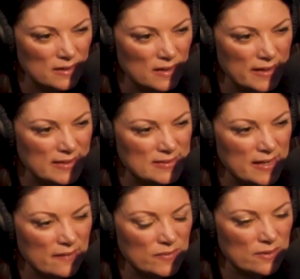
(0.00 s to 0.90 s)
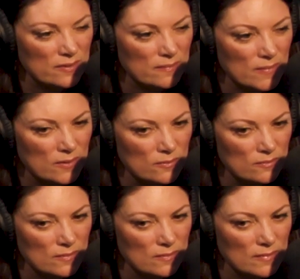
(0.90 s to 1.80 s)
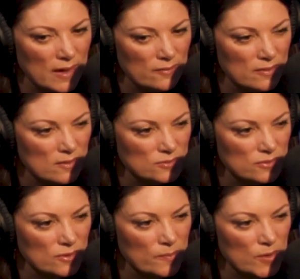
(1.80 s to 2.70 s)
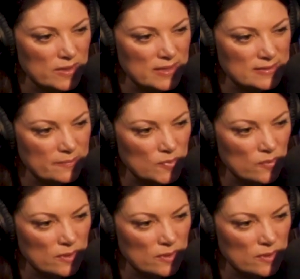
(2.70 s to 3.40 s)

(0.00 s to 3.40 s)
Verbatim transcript: I, I guess know. they have their. Uh, agriculture. I don't know. I haven't. I have